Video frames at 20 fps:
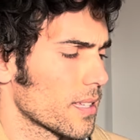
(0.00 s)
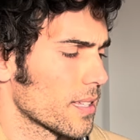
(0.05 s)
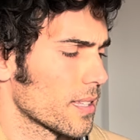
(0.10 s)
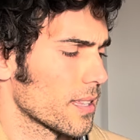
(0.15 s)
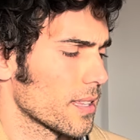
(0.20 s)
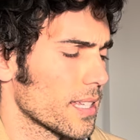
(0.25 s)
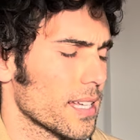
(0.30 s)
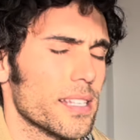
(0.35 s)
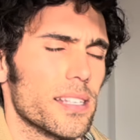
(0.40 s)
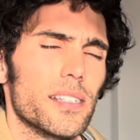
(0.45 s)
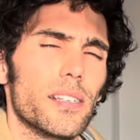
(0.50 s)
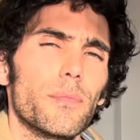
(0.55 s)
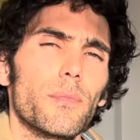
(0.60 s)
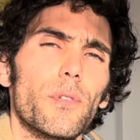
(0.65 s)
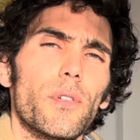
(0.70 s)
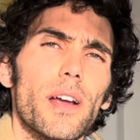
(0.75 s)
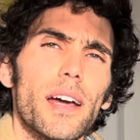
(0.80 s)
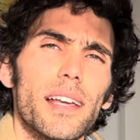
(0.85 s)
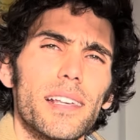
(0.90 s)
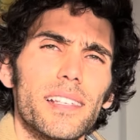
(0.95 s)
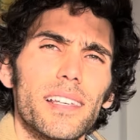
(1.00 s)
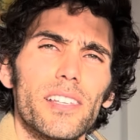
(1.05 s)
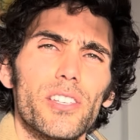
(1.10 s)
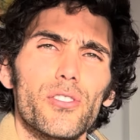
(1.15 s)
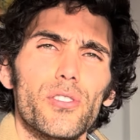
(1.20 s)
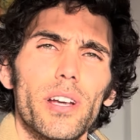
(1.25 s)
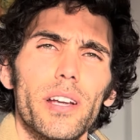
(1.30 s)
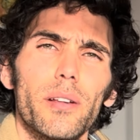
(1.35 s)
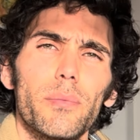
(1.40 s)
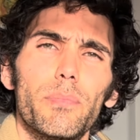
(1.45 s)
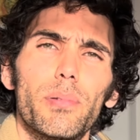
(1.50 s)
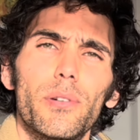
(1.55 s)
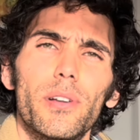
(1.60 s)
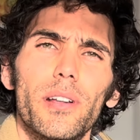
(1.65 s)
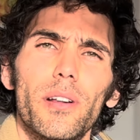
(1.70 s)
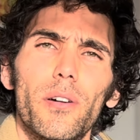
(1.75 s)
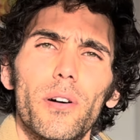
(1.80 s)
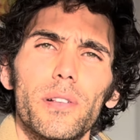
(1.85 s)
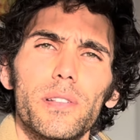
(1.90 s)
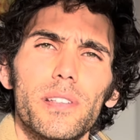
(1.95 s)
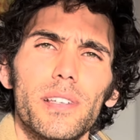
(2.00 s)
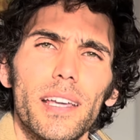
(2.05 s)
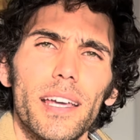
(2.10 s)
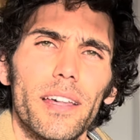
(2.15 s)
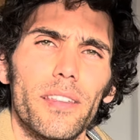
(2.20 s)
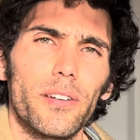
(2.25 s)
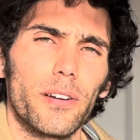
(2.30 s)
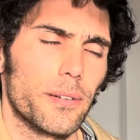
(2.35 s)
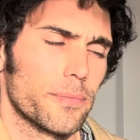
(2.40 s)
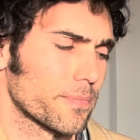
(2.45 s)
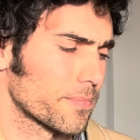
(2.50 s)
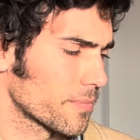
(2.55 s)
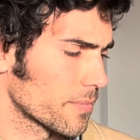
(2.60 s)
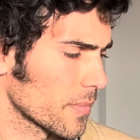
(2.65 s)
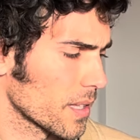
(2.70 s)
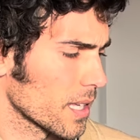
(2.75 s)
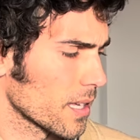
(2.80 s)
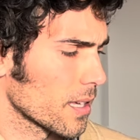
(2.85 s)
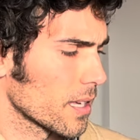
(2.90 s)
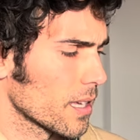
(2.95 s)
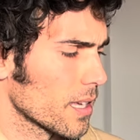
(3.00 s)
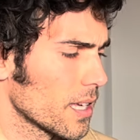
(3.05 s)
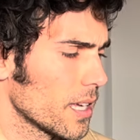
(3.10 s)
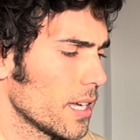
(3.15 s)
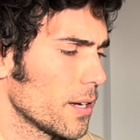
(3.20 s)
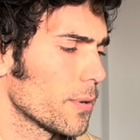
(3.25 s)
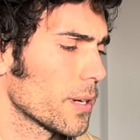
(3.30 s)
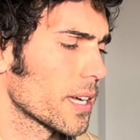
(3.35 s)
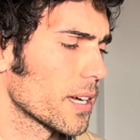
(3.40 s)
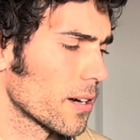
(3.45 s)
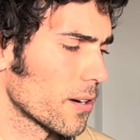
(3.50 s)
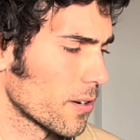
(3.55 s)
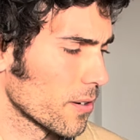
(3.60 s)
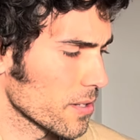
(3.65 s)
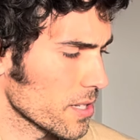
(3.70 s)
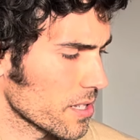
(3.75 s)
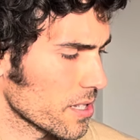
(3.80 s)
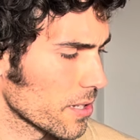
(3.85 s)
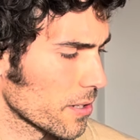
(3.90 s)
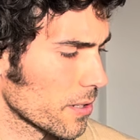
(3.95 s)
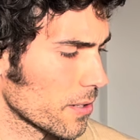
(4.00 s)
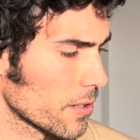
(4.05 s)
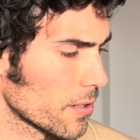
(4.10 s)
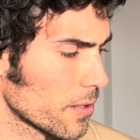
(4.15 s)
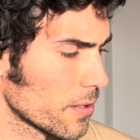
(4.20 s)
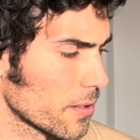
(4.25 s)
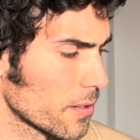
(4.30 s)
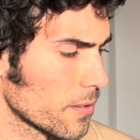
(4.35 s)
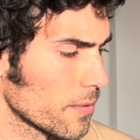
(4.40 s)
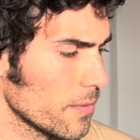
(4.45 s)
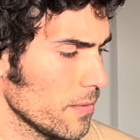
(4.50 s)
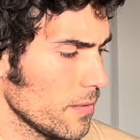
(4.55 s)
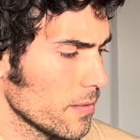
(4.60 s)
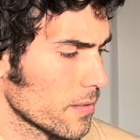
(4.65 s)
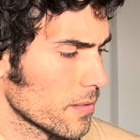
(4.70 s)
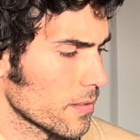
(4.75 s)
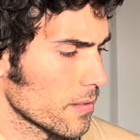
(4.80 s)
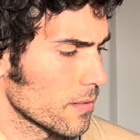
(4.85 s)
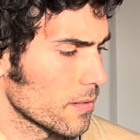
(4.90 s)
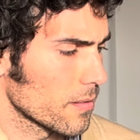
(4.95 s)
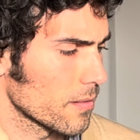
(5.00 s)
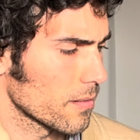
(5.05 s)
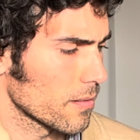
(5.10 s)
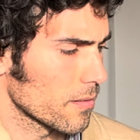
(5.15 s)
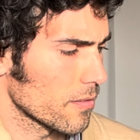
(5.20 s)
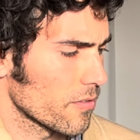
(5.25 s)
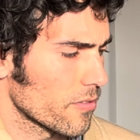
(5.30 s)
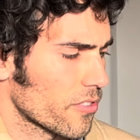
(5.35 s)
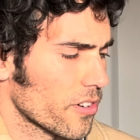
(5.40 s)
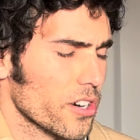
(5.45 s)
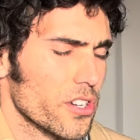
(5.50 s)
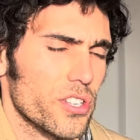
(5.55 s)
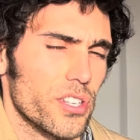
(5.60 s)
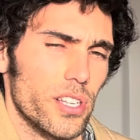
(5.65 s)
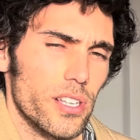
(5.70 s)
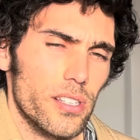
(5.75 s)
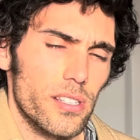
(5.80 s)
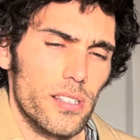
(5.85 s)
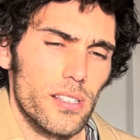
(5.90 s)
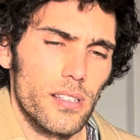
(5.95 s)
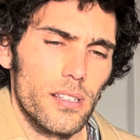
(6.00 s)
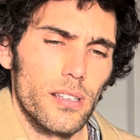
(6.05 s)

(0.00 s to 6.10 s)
let's summarize, let's try to put it all together. Here we go. So, verses.